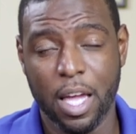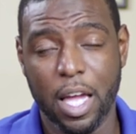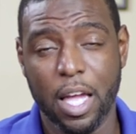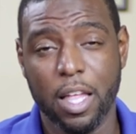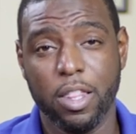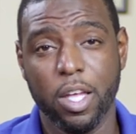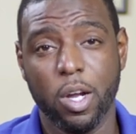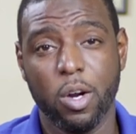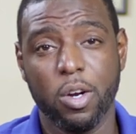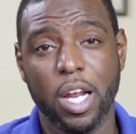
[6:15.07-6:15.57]

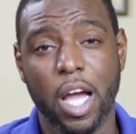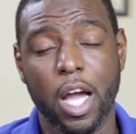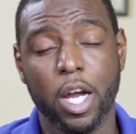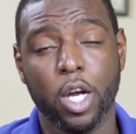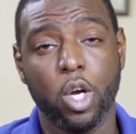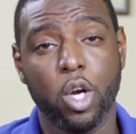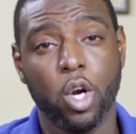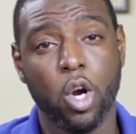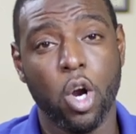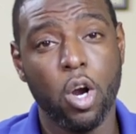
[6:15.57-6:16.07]
and they are
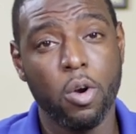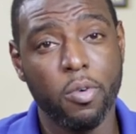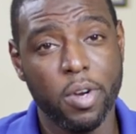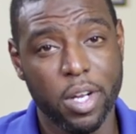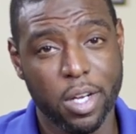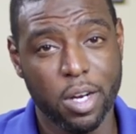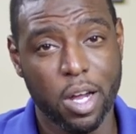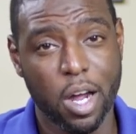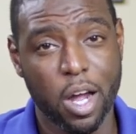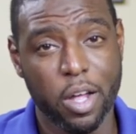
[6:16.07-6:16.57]
not
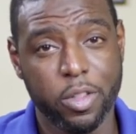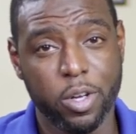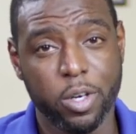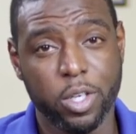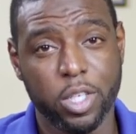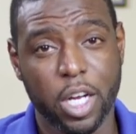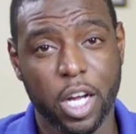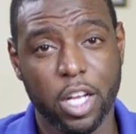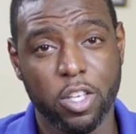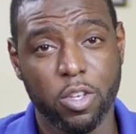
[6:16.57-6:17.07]
current on their
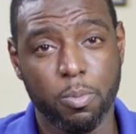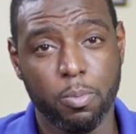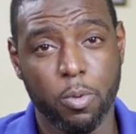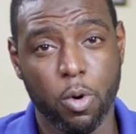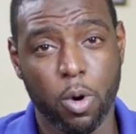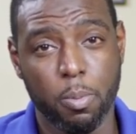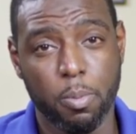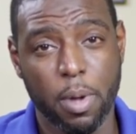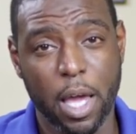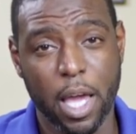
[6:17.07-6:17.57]
child
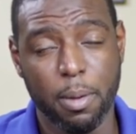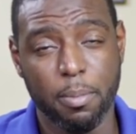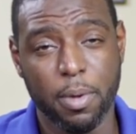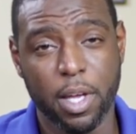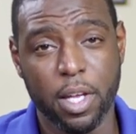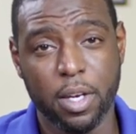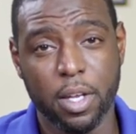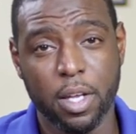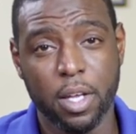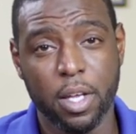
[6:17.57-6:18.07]
support
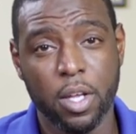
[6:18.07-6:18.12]
payment,